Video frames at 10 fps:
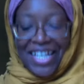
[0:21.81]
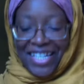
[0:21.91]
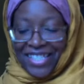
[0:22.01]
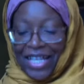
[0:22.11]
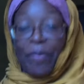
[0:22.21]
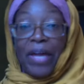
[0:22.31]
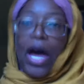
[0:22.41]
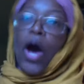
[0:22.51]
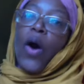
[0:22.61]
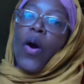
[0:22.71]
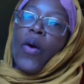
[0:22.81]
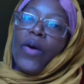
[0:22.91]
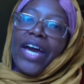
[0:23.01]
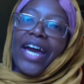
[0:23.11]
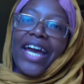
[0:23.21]
So I'm like, oh,
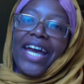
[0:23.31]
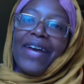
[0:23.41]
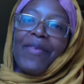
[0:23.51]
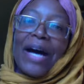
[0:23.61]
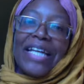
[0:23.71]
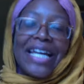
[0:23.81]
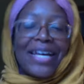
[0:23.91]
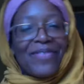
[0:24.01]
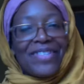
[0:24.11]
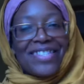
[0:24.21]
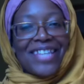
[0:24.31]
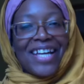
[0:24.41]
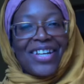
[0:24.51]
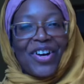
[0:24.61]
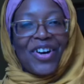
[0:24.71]
okay. Why did I even sign
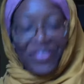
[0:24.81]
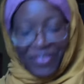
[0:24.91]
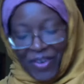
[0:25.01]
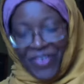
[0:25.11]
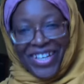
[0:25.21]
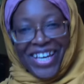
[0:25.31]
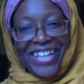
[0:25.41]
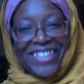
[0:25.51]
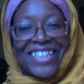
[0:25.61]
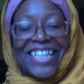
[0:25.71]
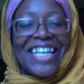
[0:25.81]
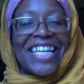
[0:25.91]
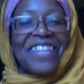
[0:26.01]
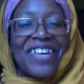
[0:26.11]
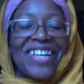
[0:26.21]
off? Oh, okay.
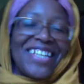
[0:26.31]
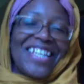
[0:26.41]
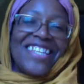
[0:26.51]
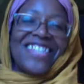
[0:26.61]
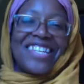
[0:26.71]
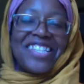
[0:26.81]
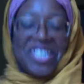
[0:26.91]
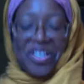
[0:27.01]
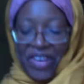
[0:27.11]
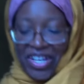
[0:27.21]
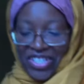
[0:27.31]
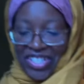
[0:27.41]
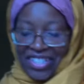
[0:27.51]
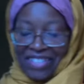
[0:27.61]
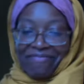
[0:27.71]
Anyway, this
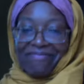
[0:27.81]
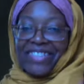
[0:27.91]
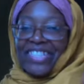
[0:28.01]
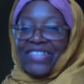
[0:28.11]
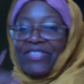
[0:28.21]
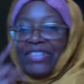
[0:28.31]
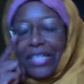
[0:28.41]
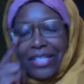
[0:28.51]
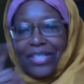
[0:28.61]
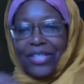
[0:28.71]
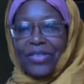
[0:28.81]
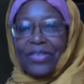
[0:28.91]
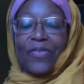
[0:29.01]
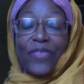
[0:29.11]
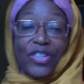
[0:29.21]
continuation, if you listen to the
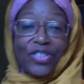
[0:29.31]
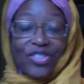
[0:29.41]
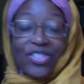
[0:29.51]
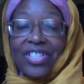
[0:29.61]
first